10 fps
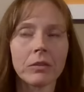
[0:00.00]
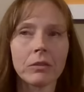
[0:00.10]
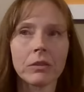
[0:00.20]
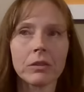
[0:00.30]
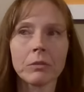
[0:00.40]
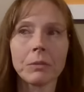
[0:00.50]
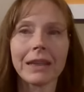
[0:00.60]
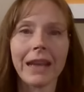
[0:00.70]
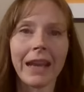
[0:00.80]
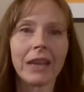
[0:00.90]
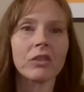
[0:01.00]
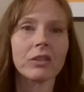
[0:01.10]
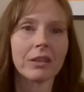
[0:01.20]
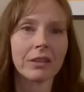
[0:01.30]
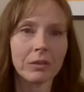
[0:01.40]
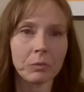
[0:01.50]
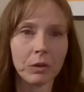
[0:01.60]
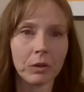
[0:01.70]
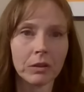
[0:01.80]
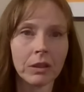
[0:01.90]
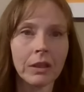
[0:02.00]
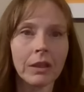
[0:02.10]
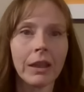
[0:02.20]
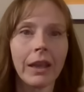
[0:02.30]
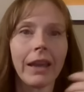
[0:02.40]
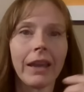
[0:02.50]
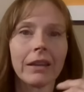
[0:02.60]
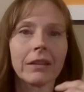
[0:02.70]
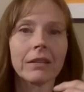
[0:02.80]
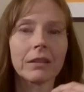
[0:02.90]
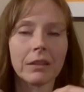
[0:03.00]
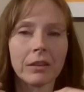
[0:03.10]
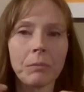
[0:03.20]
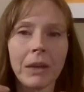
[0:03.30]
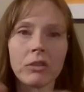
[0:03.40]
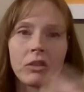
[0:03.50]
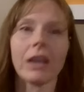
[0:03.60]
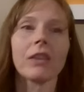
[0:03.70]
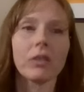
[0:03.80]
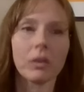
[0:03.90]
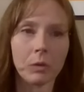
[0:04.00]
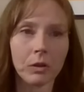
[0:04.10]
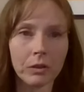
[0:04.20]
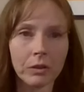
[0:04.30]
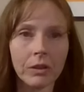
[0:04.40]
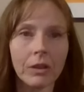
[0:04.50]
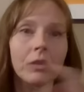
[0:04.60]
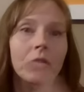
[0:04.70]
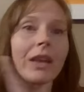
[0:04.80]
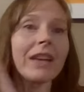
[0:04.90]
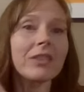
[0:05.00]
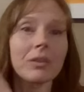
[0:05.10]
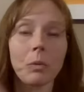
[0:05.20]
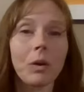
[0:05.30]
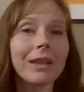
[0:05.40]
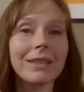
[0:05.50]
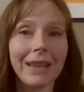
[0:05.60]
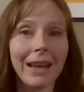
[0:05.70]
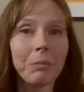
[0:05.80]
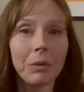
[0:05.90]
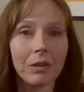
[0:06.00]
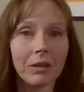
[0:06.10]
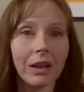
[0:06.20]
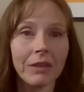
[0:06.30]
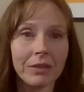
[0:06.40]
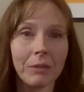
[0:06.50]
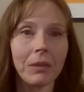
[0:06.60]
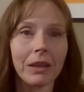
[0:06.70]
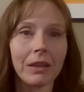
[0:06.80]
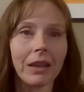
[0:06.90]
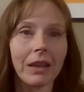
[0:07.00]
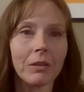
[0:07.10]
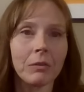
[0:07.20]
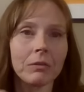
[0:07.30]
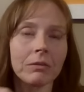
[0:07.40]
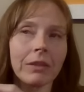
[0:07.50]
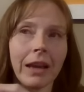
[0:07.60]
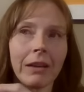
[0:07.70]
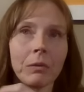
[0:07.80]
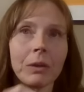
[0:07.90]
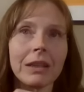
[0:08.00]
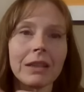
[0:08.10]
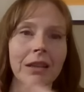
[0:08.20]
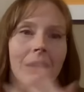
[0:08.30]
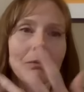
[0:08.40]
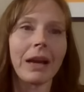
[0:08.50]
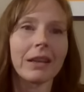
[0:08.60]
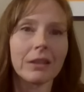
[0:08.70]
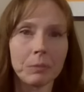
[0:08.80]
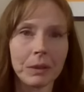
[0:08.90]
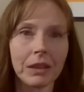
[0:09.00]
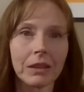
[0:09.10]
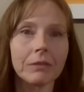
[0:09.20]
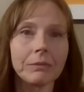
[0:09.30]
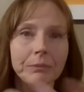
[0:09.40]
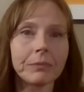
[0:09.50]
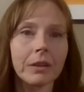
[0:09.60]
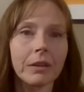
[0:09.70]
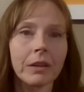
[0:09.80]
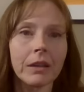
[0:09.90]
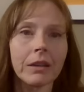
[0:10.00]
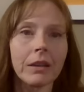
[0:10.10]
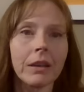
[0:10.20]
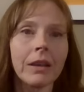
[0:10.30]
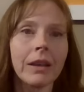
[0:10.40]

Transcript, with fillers: to to be an agent in this world and make change in the world so that's just one example of something that that would need to come back into being right